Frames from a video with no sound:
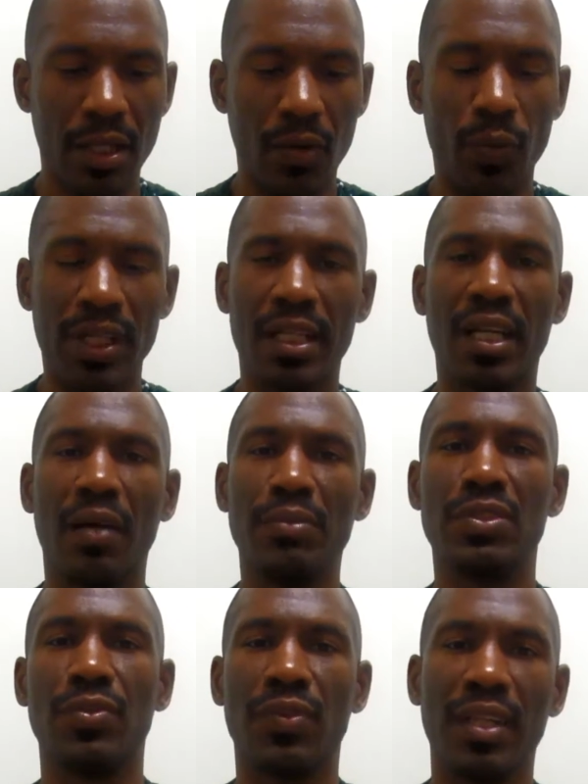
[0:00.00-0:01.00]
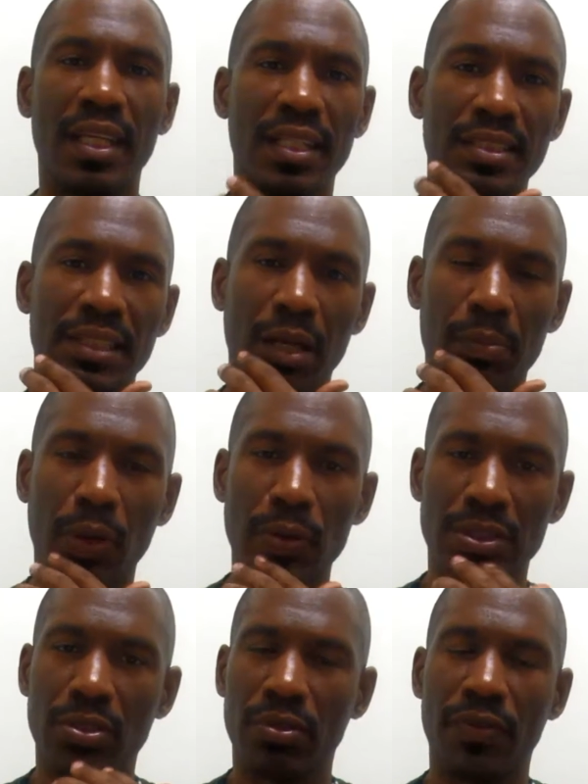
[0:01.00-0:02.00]
When it comes to things that are
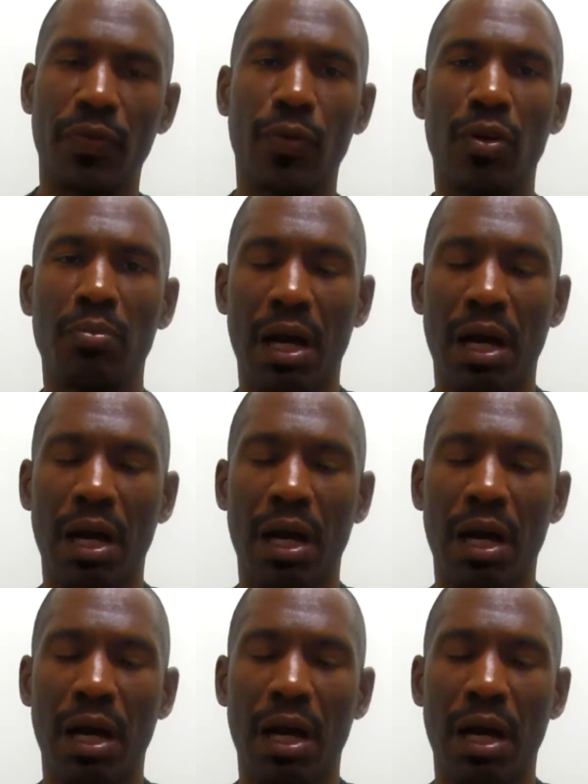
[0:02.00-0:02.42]
posted on the forum,